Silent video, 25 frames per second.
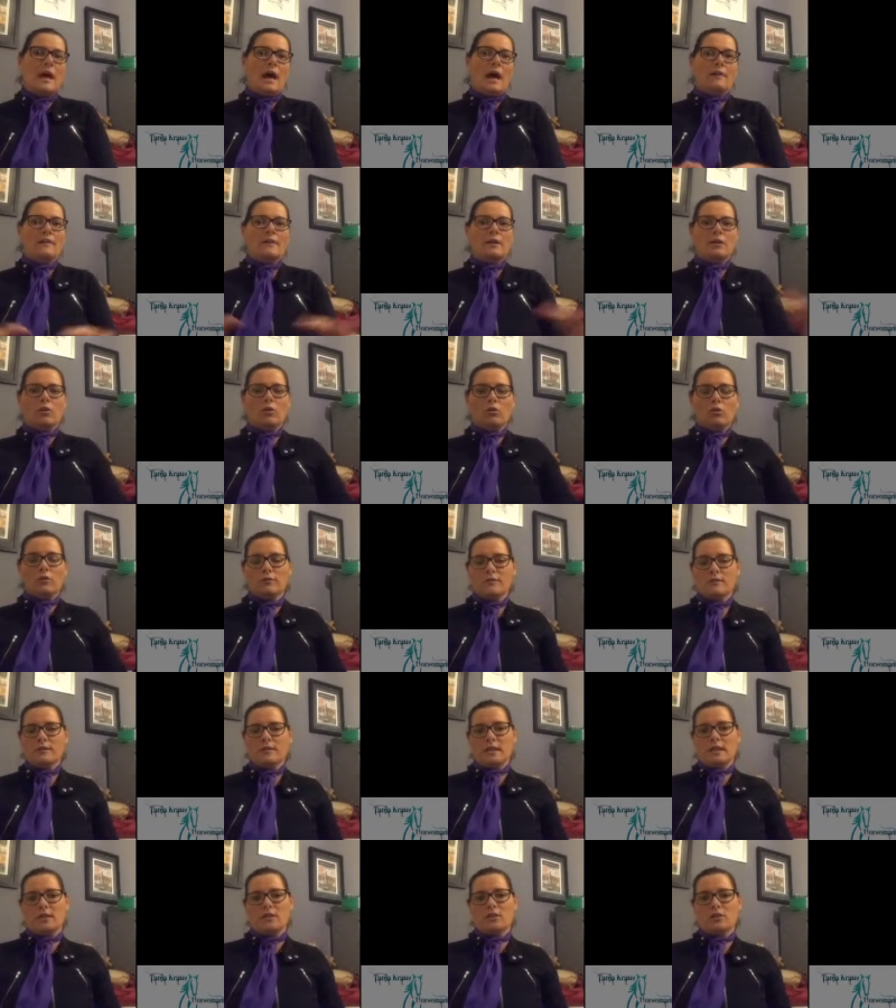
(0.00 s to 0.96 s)
and then all of a
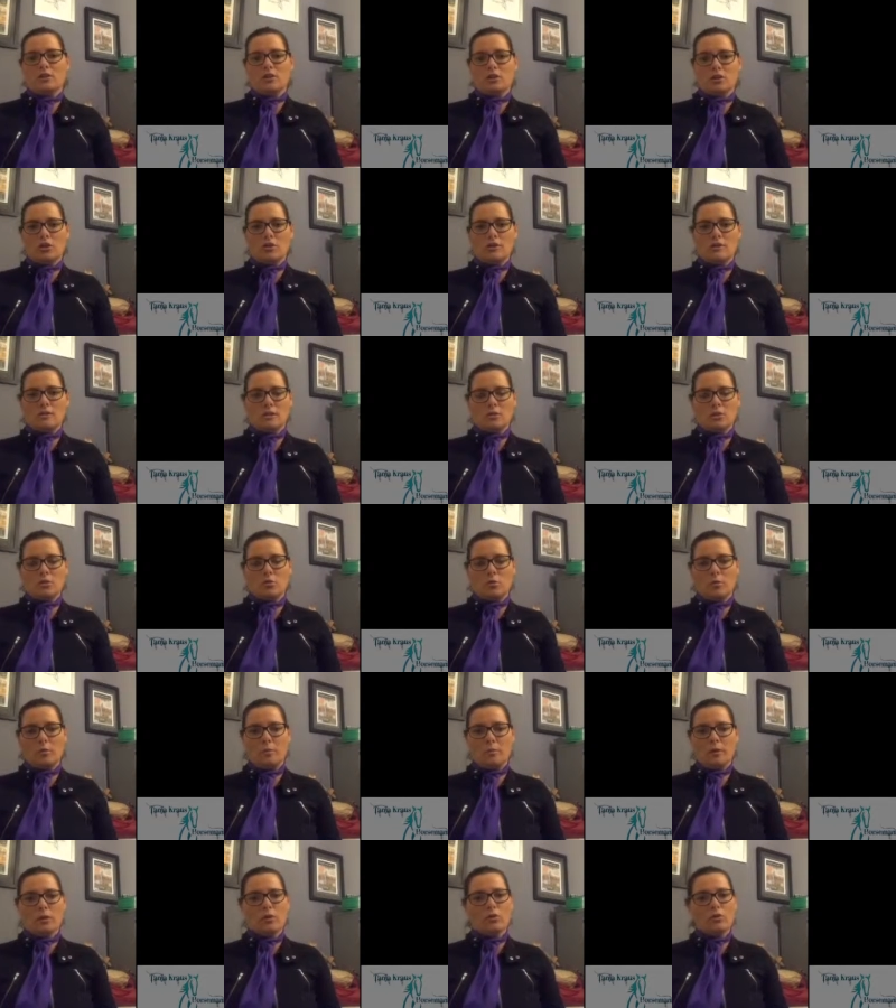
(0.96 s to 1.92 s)
sudden it turns into
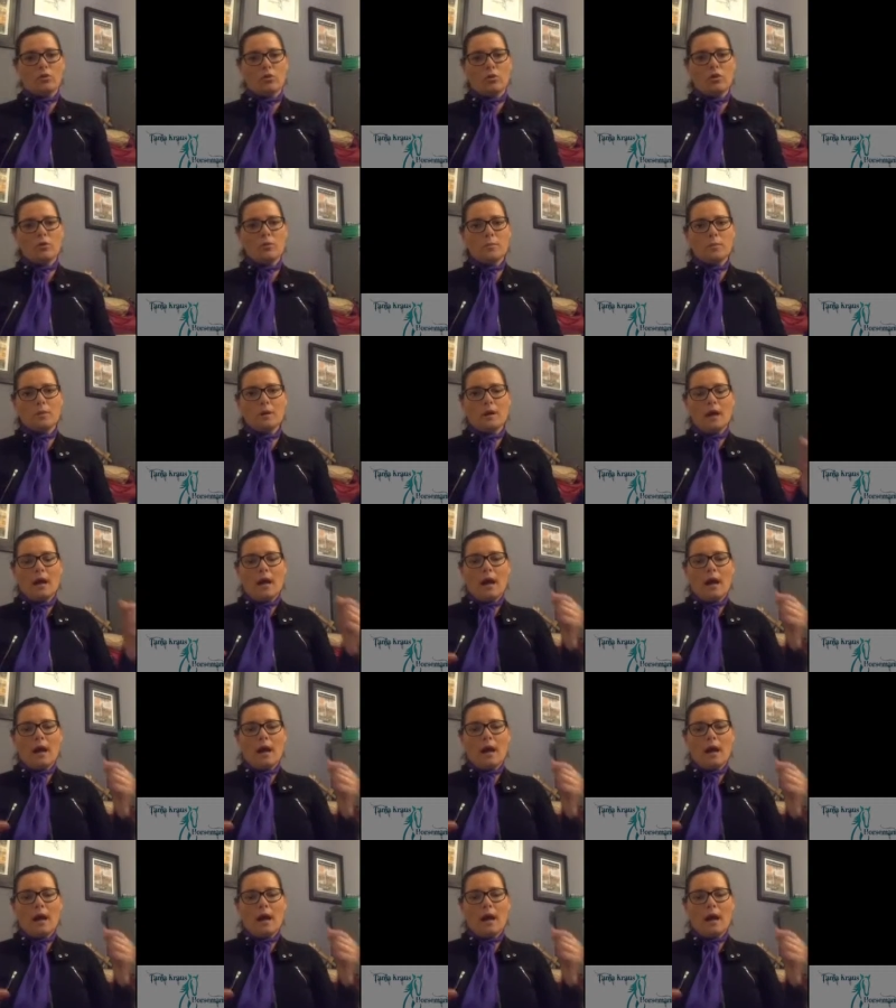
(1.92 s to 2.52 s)
a big group.